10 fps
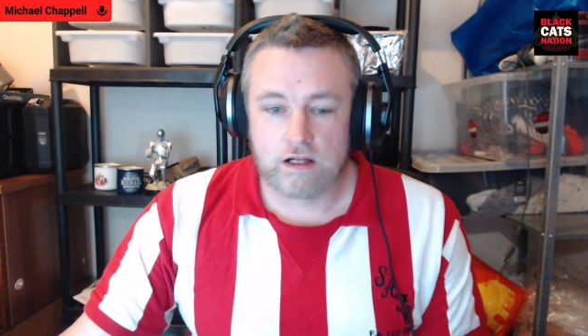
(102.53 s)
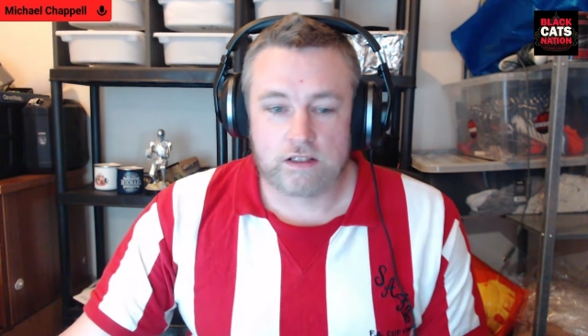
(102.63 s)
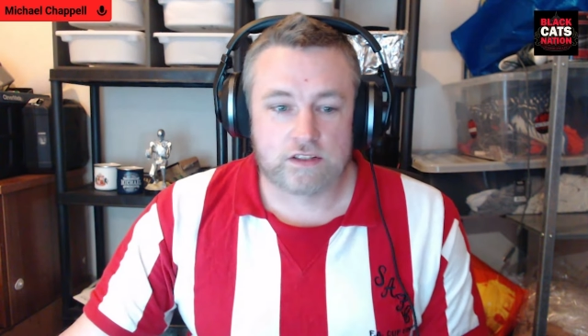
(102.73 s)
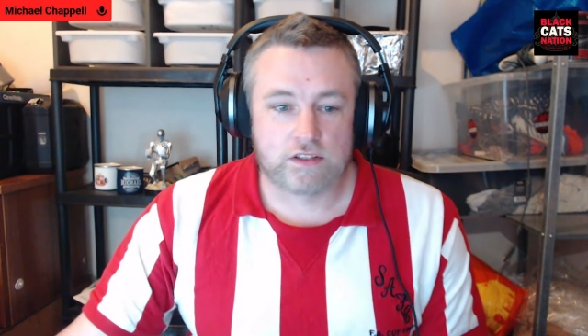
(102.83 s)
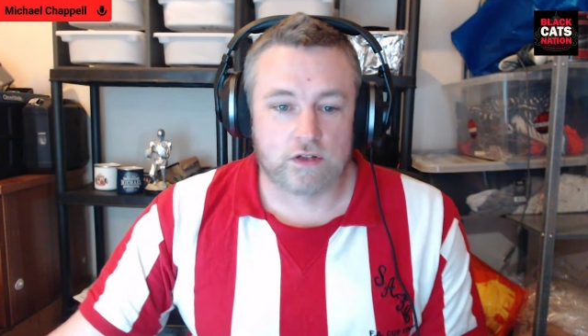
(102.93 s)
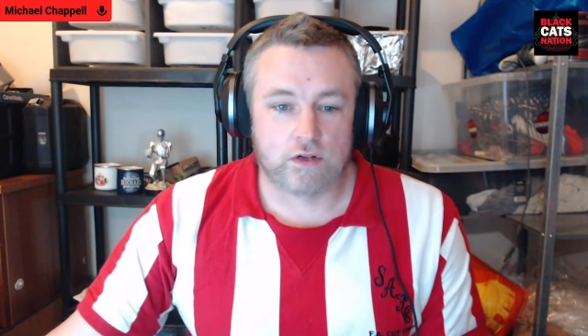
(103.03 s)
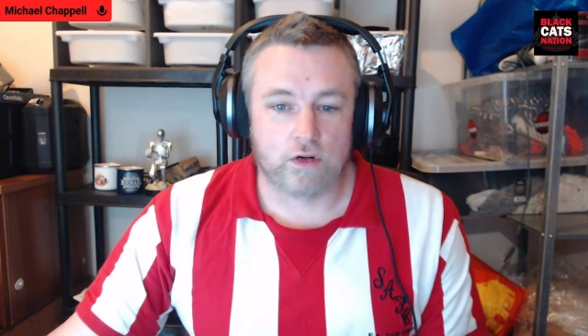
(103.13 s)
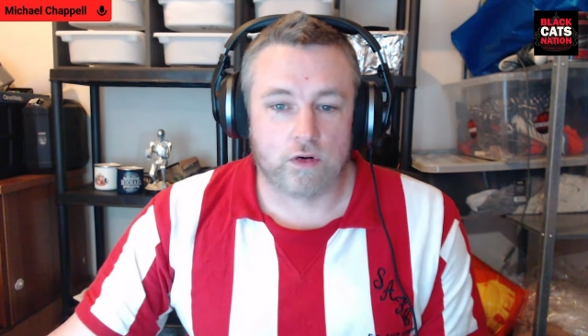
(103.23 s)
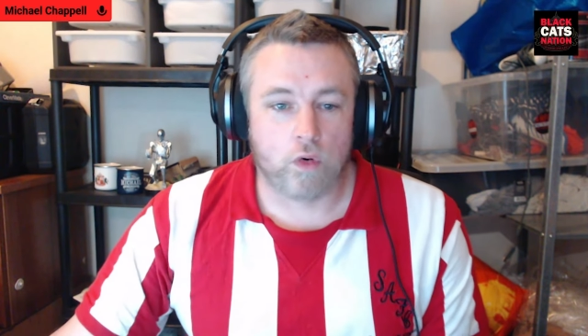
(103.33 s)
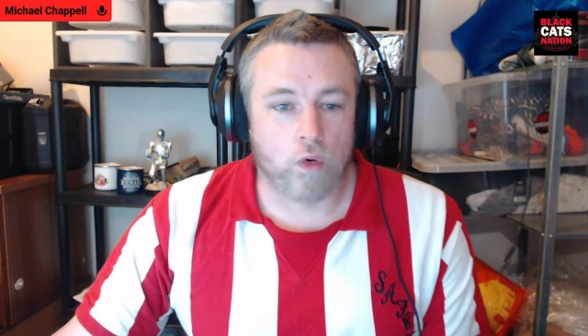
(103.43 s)

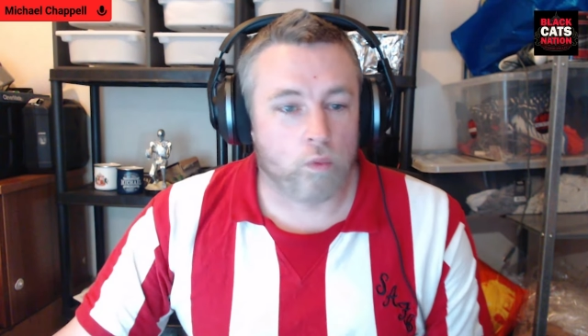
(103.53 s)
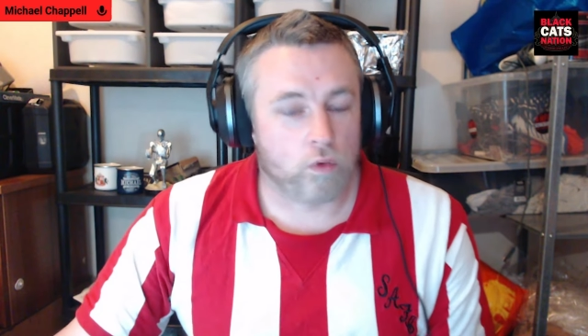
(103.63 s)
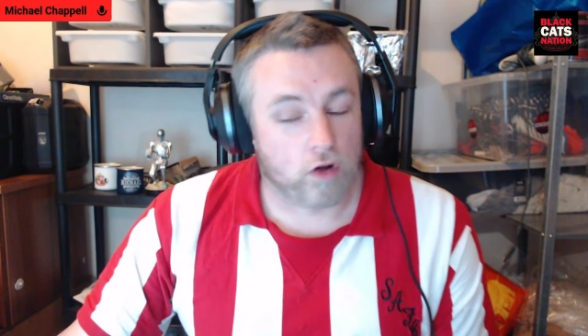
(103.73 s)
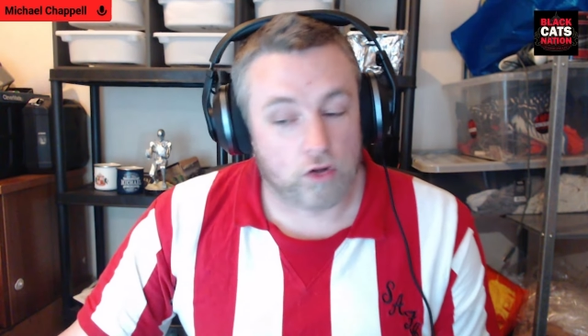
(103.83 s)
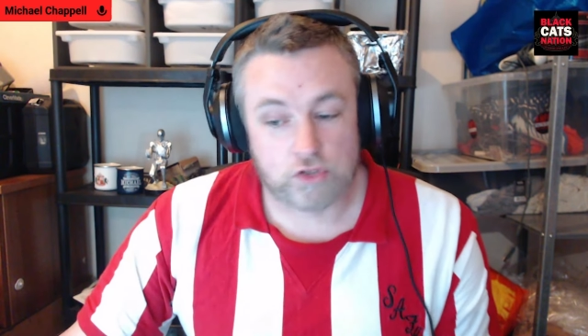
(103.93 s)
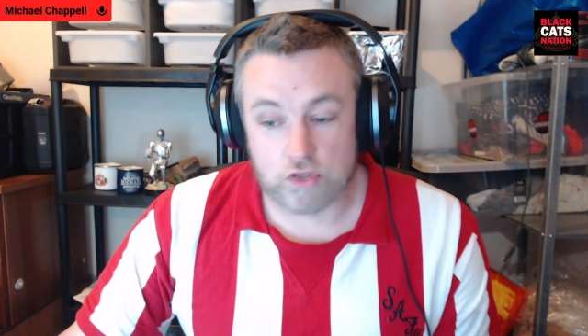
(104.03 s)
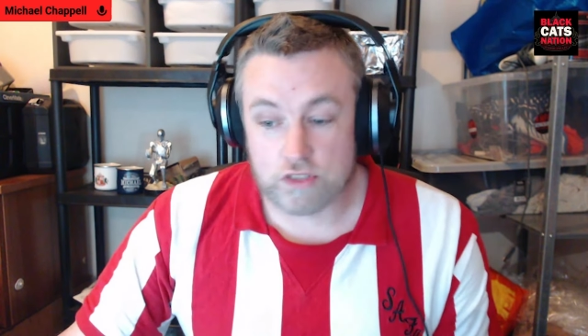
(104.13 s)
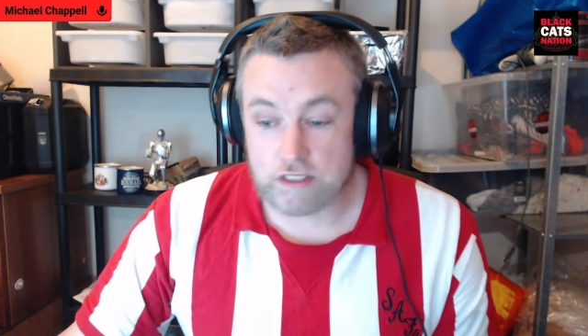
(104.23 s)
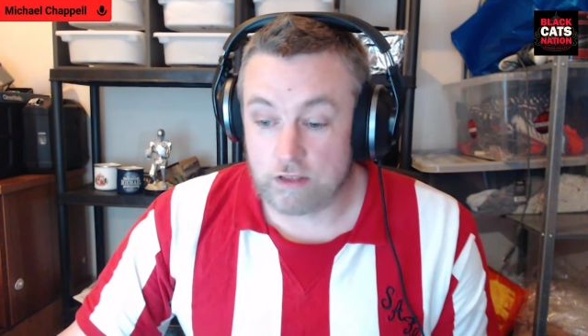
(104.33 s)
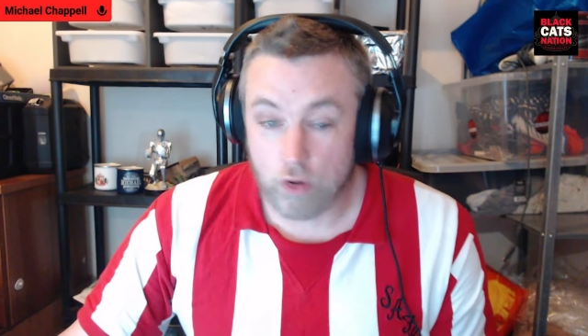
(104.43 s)
So we're also
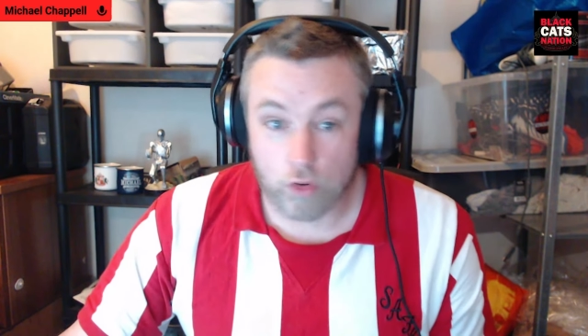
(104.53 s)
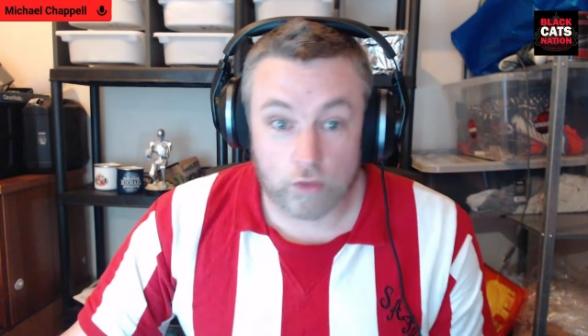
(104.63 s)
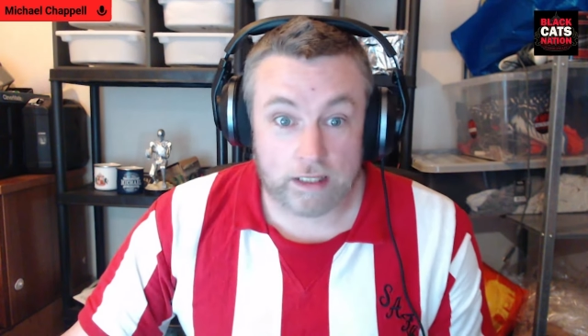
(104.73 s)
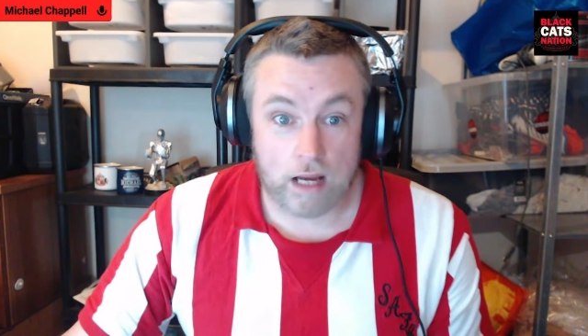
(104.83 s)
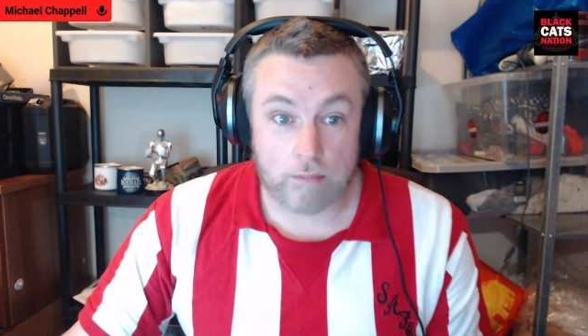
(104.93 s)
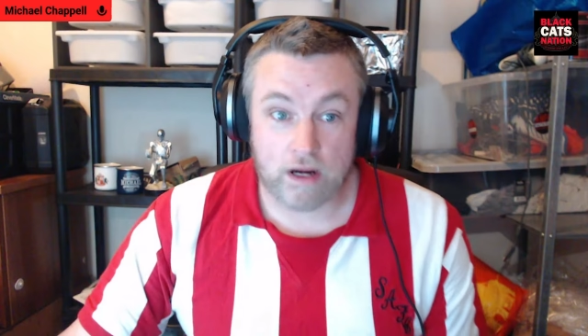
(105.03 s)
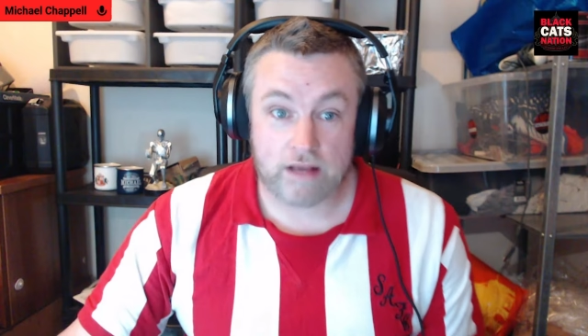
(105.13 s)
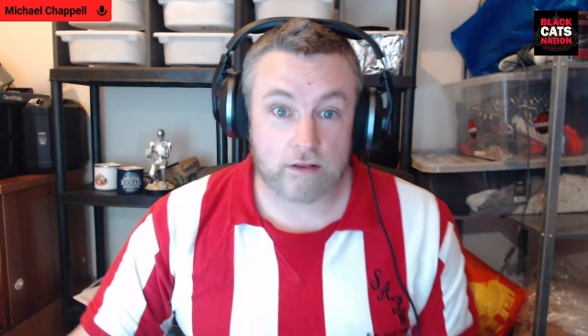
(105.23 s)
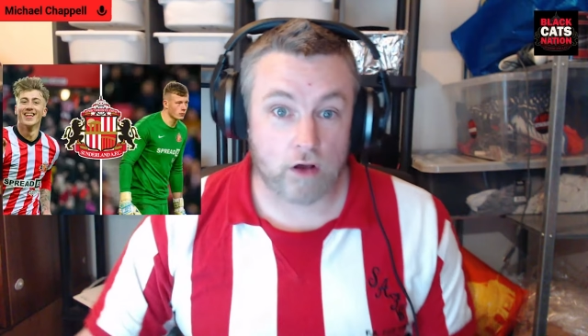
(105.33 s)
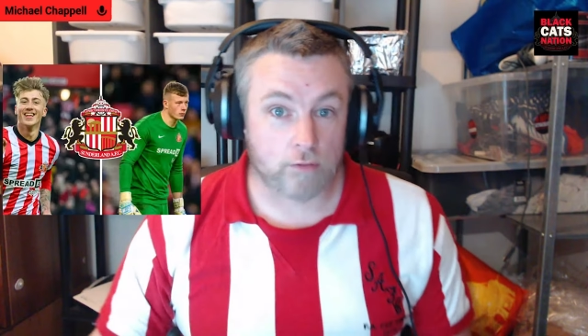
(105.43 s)
still holding our
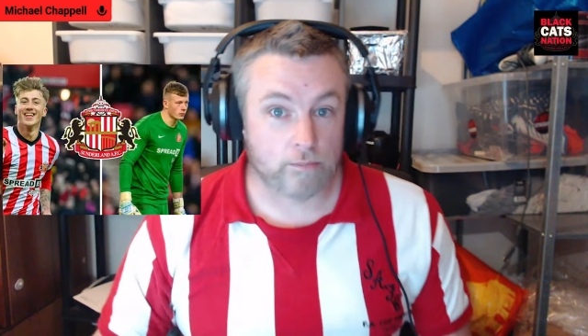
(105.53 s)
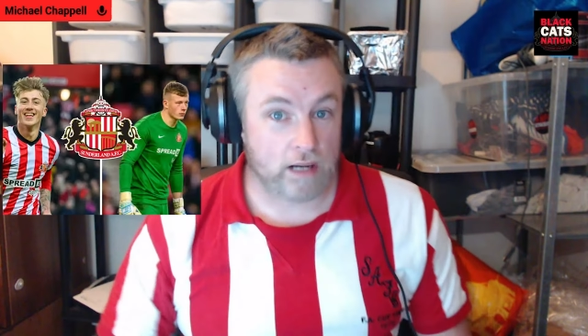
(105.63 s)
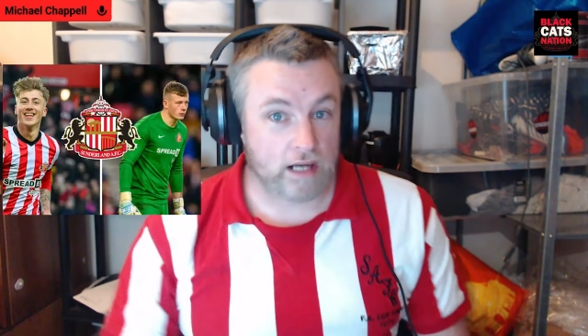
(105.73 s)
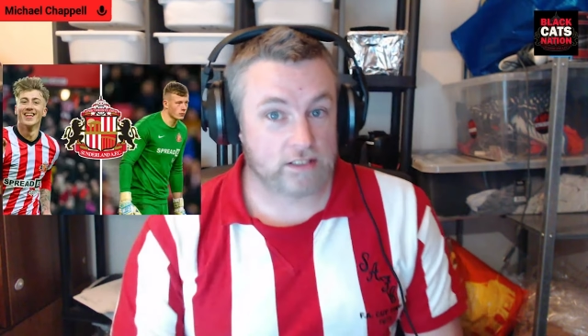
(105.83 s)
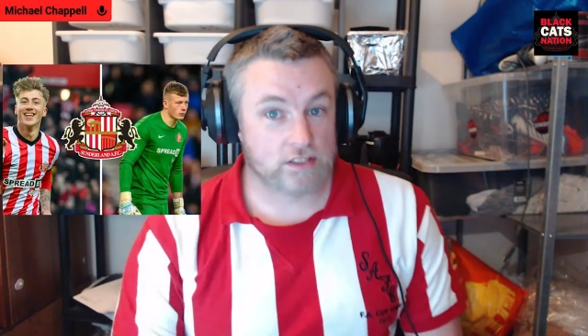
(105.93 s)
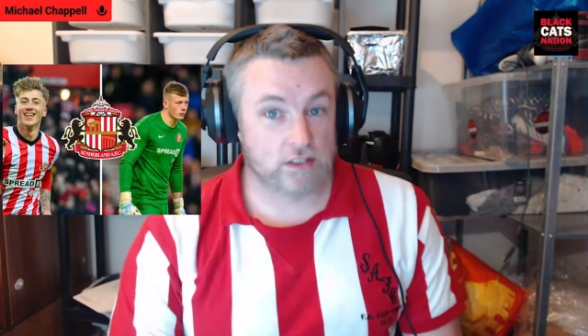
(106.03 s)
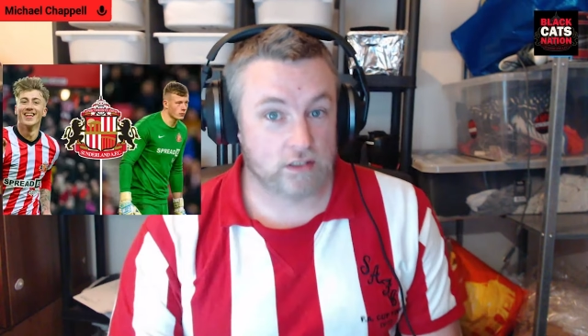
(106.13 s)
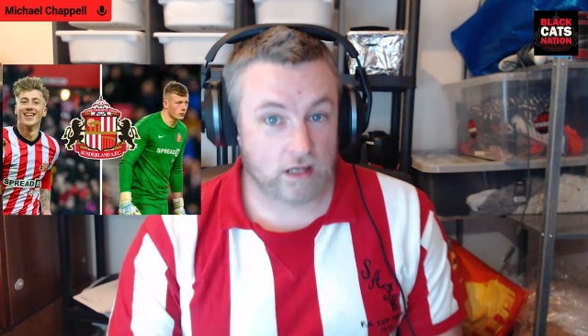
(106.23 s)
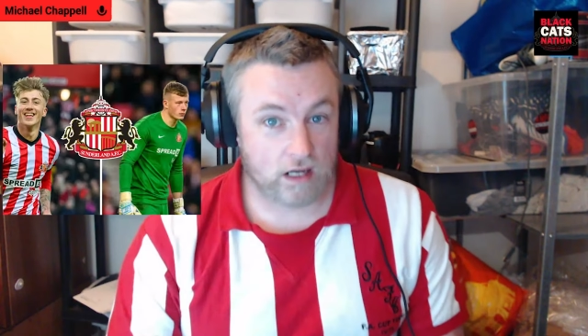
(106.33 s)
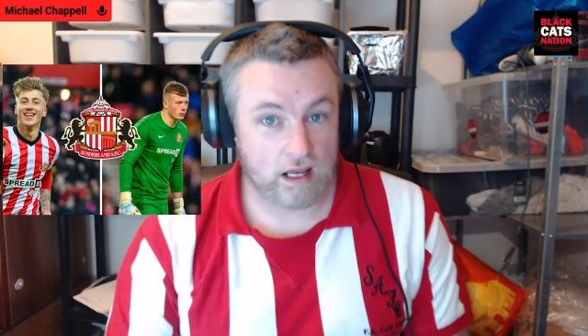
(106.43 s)
breath on Patterson
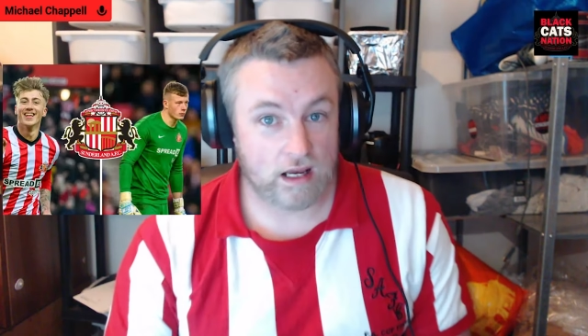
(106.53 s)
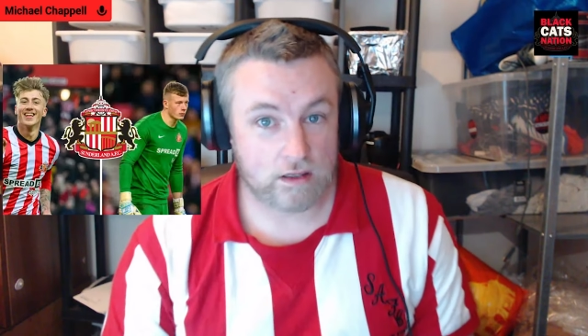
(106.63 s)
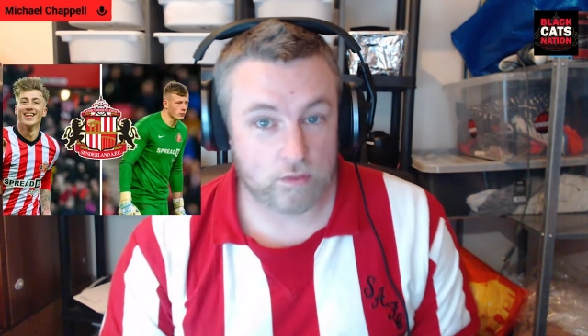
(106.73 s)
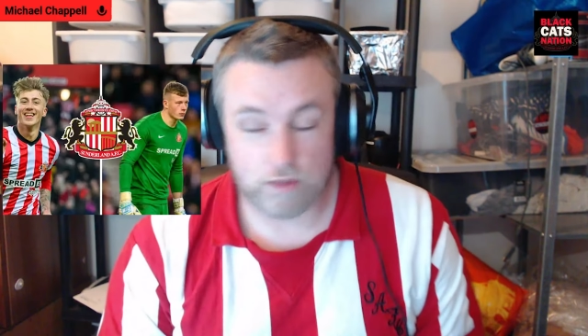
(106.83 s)
and Clark.